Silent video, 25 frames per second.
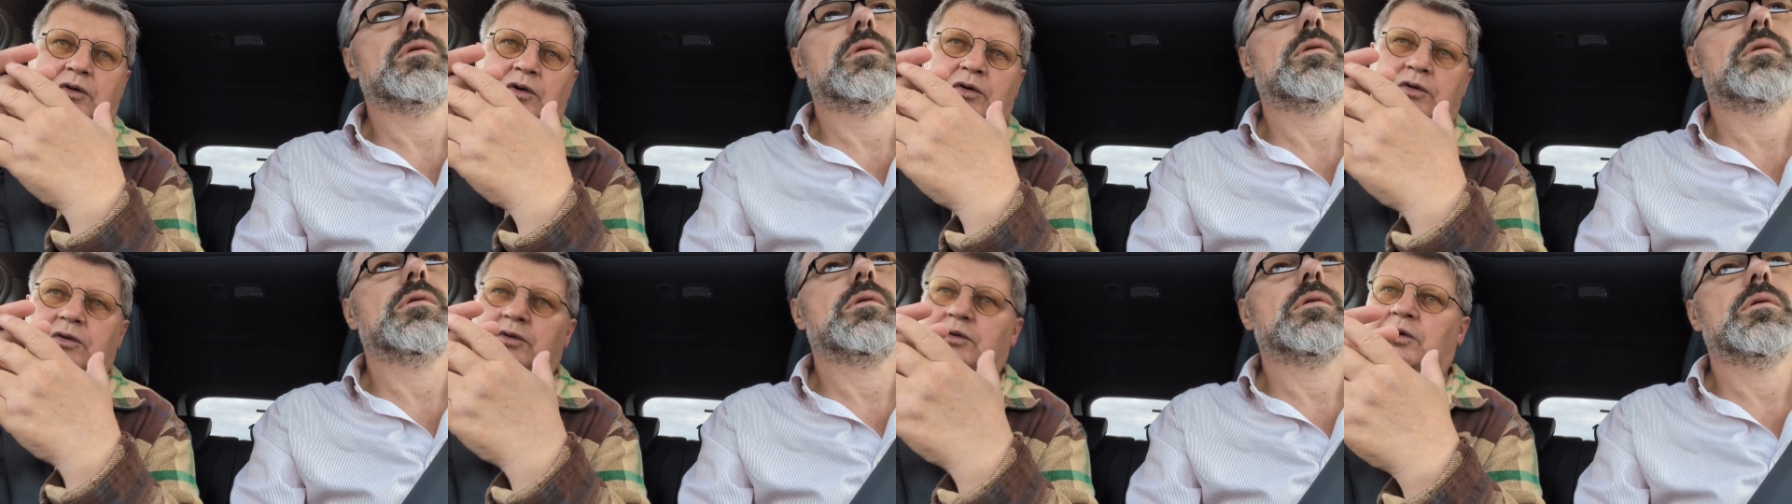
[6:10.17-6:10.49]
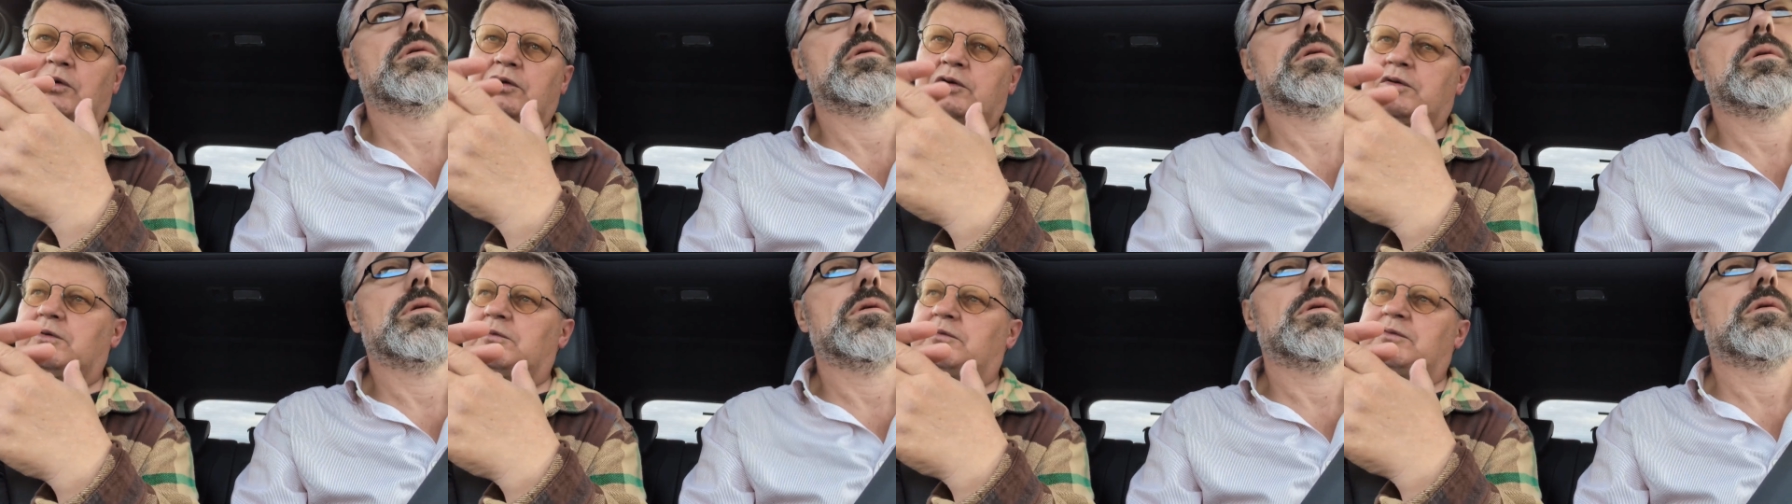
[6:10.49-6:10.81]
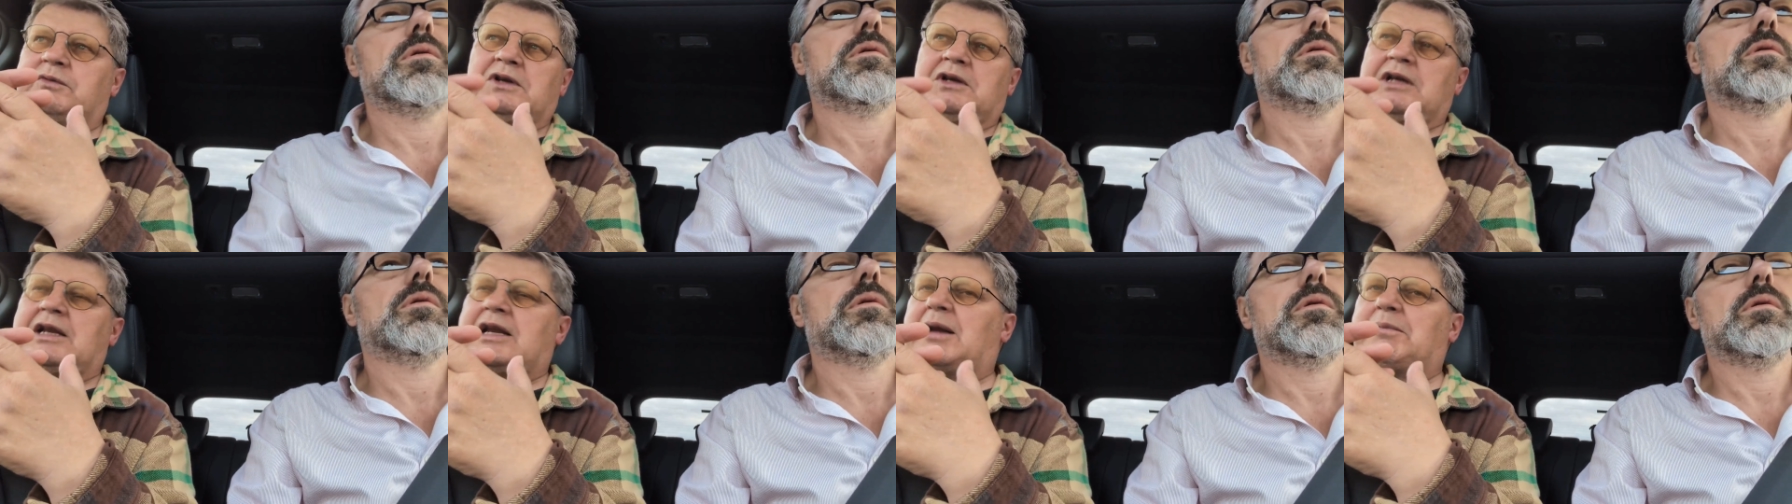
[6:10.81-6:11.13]
or, or the
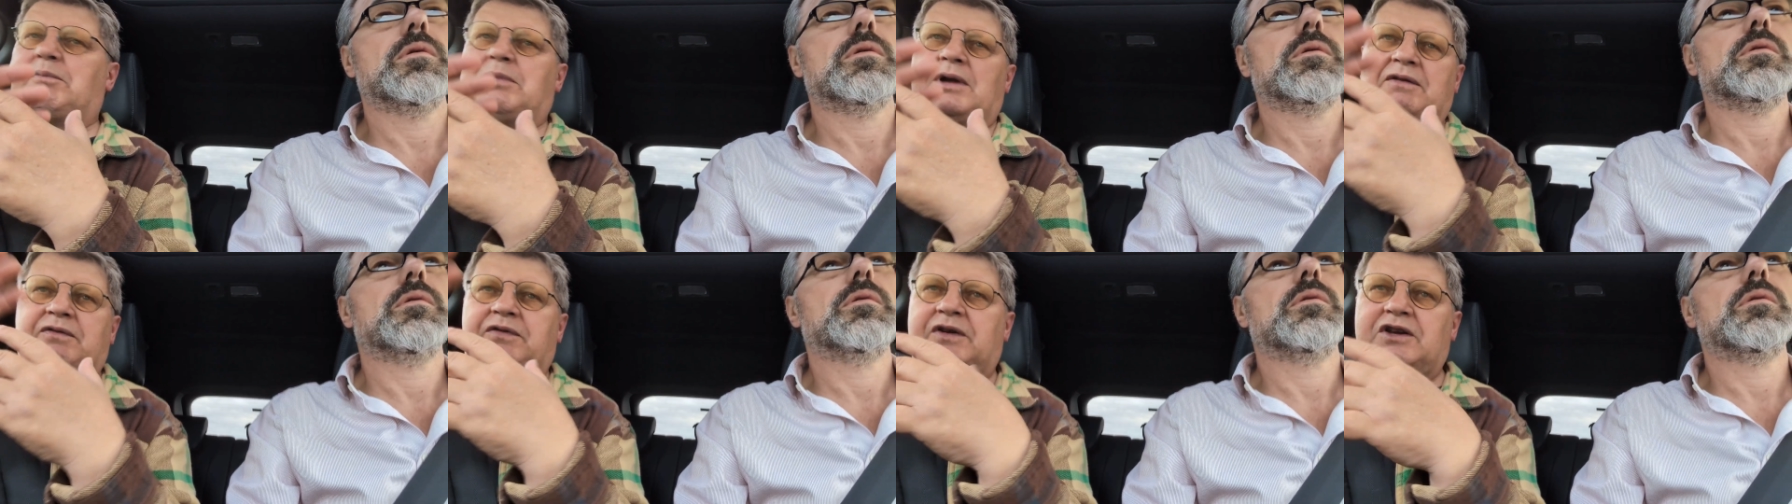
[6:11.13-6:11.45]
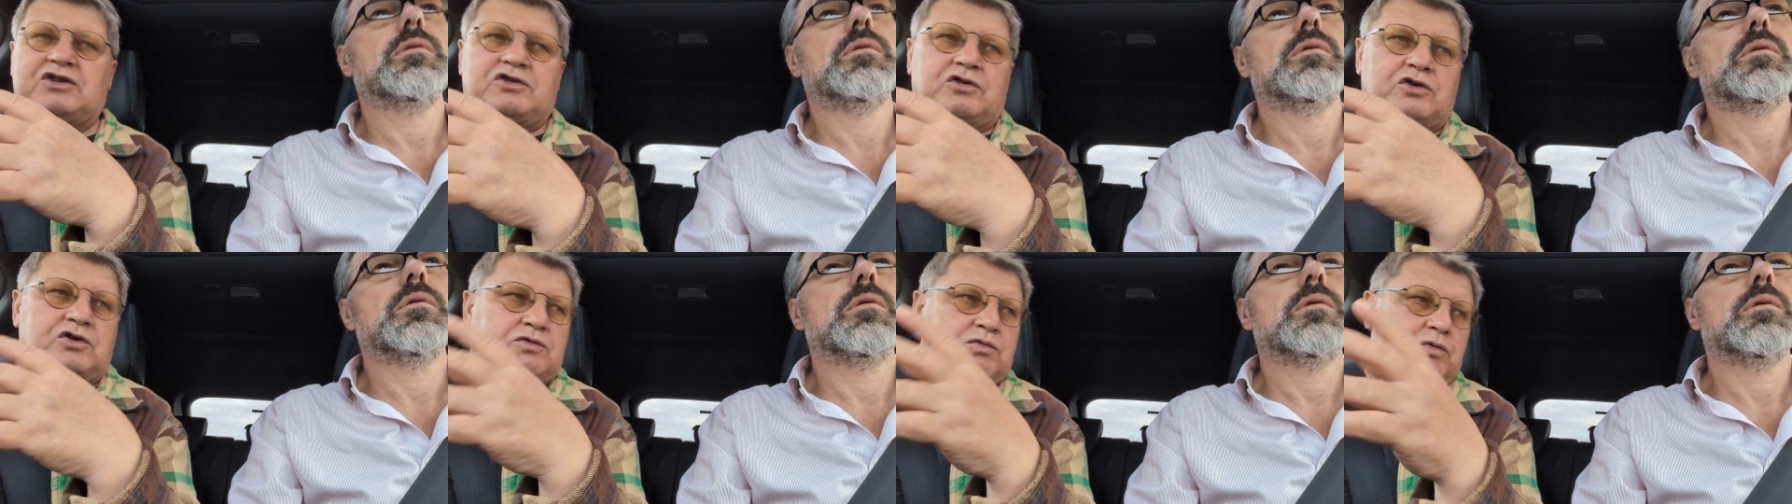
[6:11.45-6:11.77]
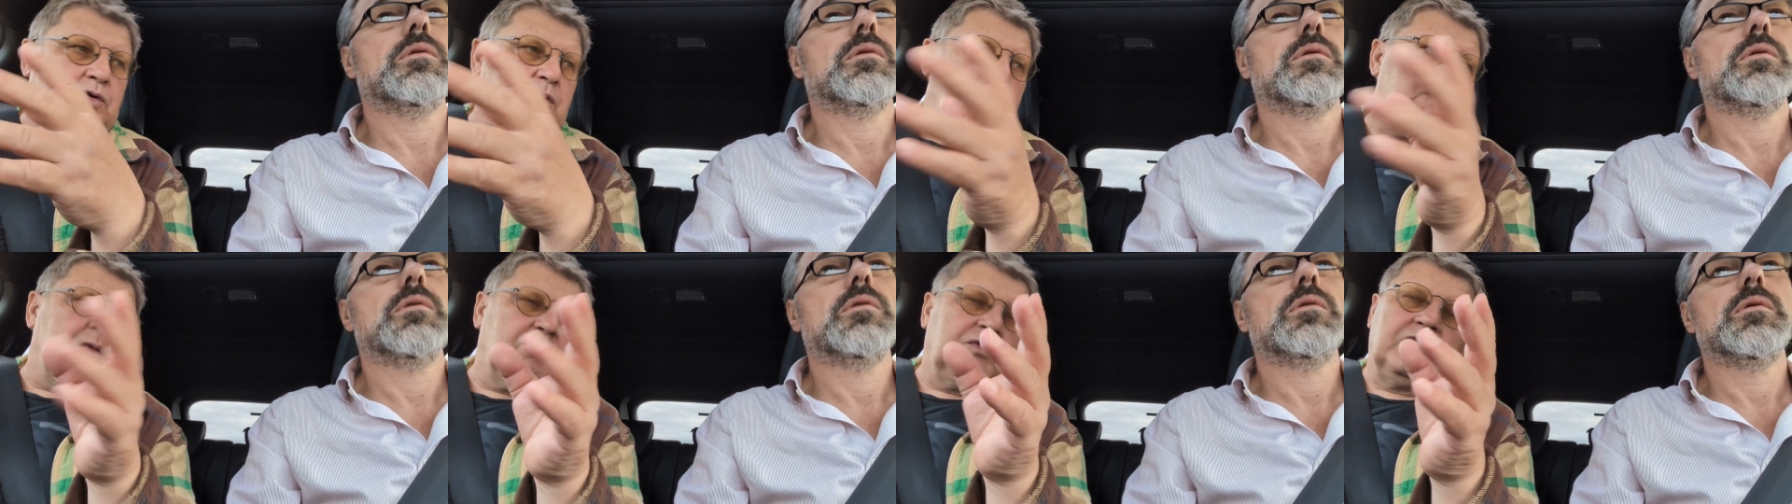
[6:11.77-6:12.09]
Krafla fishes
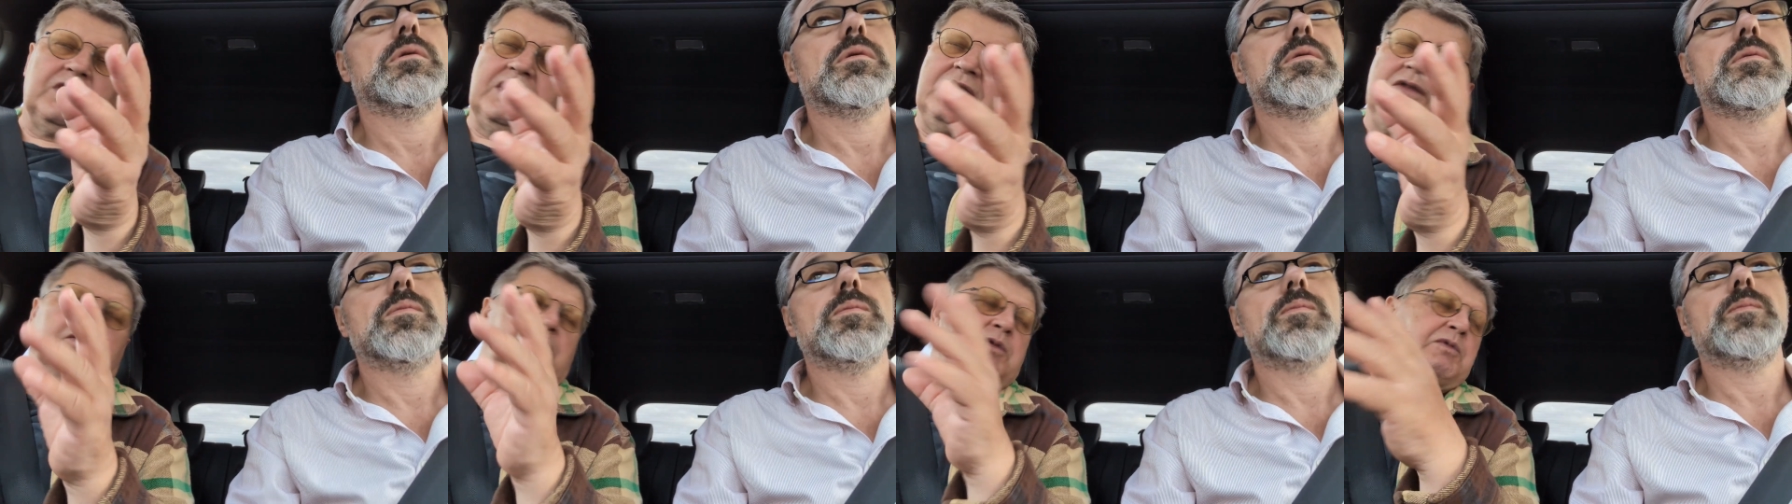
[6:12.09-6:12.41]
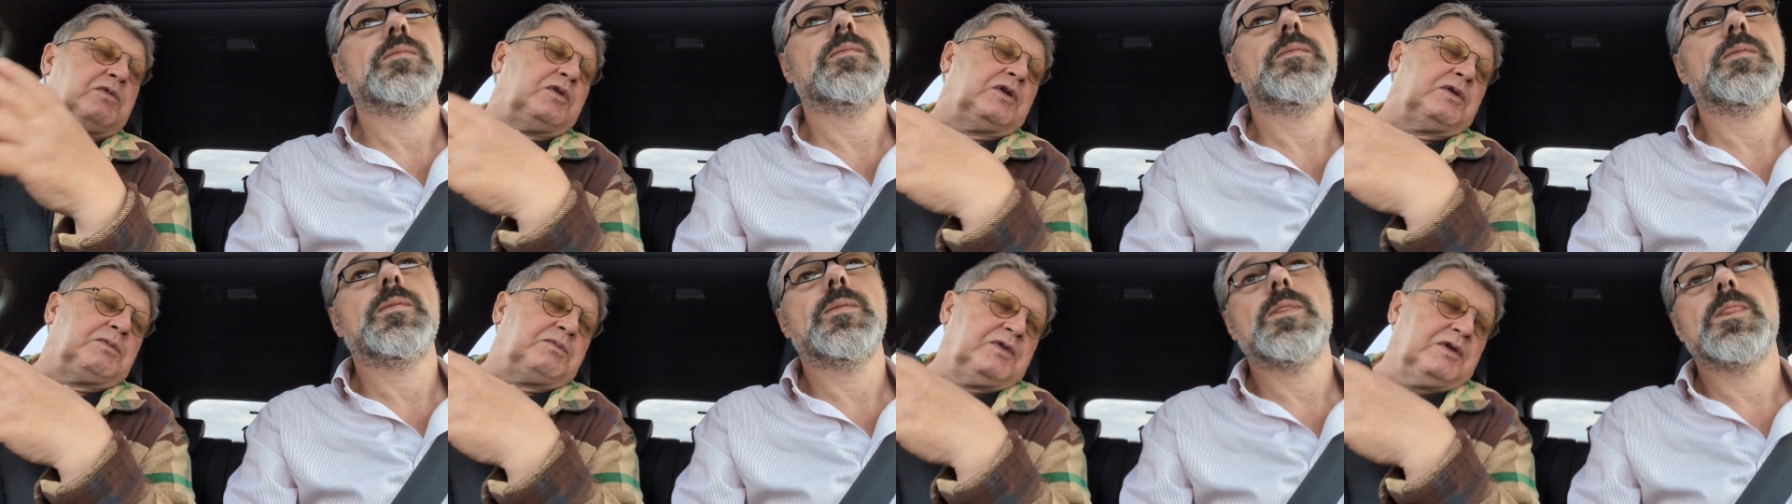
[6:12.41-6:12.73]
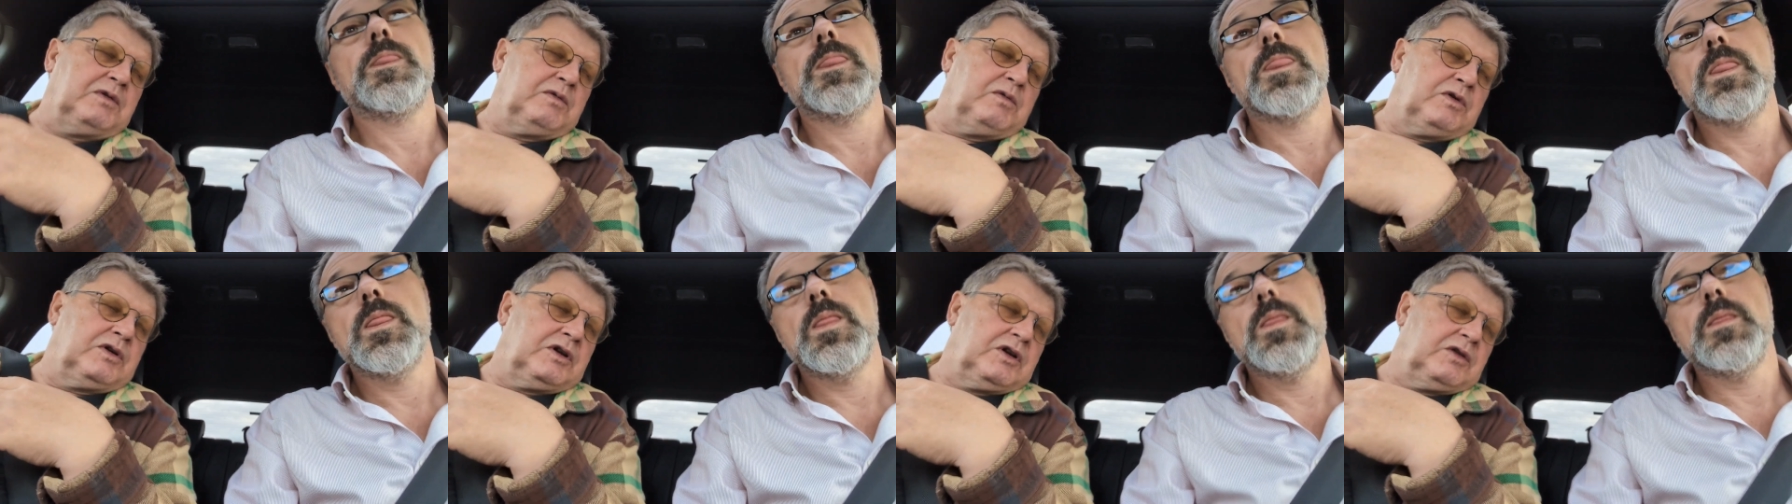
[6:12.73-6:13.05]
whatever you want,
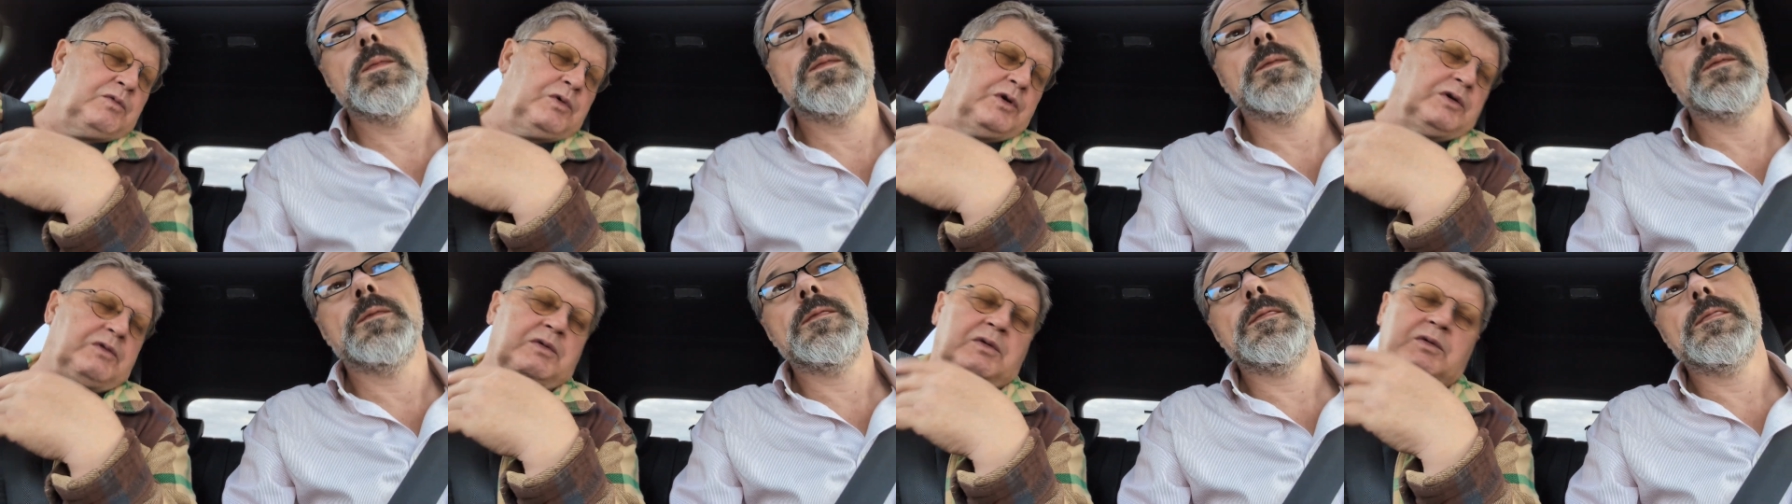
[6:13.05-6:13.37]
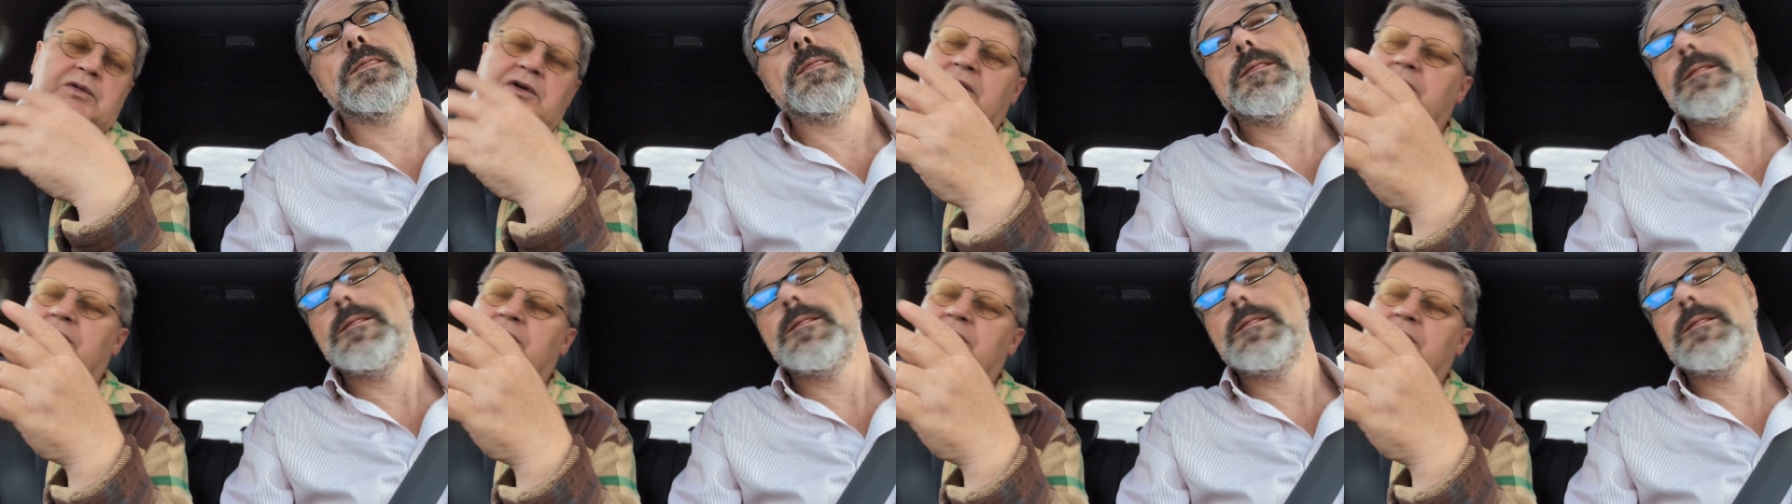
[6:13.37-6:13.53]
be, one mm -hmm. you